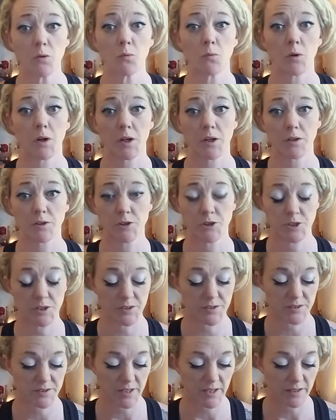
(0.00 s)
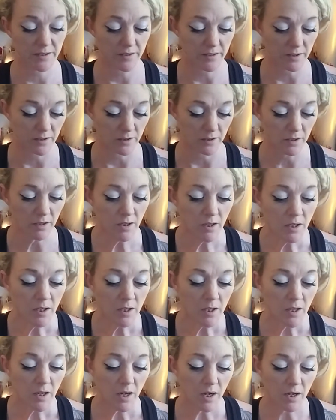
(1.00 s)
what she said here.
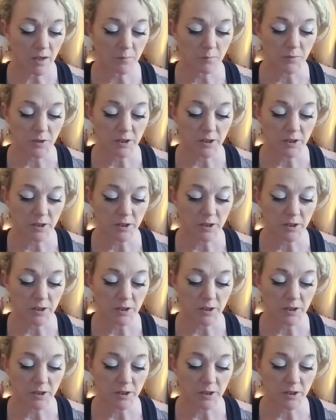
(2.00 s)
Um,